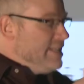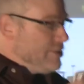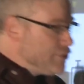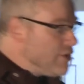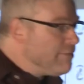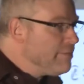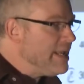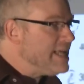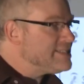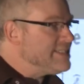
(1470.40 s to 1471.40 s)
the
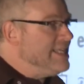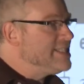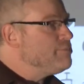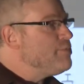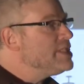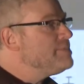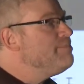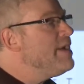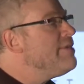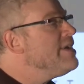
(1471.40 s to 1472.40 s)
trophoblasts express
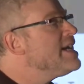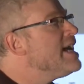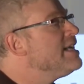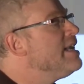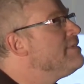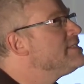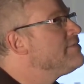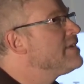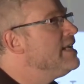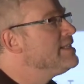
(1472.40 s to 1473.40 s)
very high levels
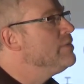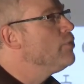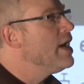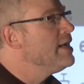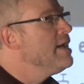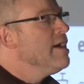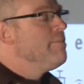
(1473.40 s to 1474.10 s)
of galectin-1.